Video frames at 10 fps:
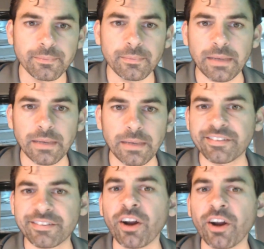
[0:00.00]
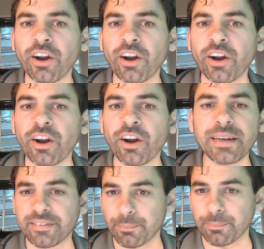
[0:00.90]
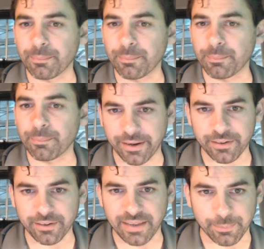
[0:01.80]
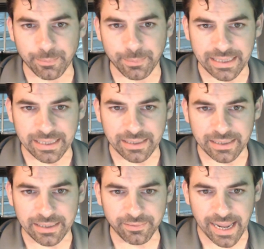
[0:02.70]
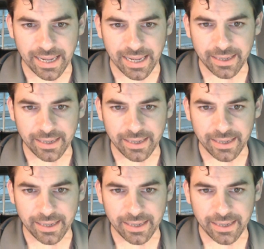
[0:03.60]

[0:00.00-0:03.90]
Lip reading: It started out with some icebreakers at the beginning of the day.